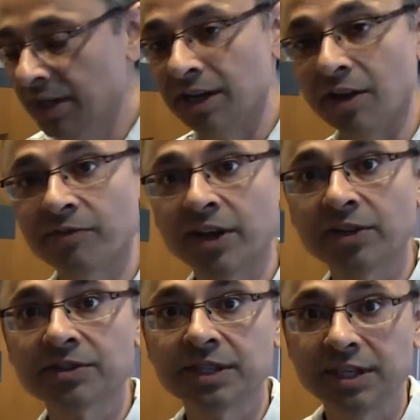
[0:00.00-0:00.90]
Now fennel
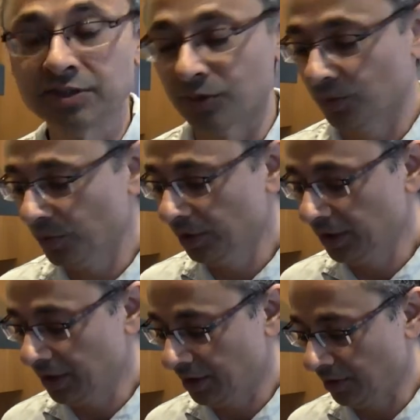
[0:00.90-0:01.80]
seeds are
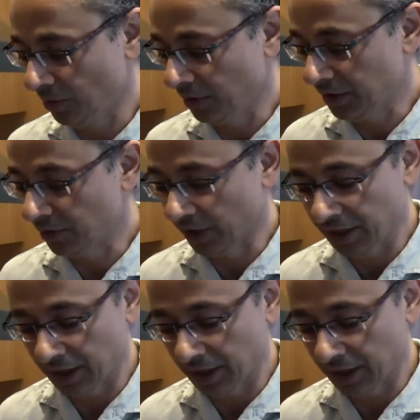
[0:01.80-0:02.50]
really, really great.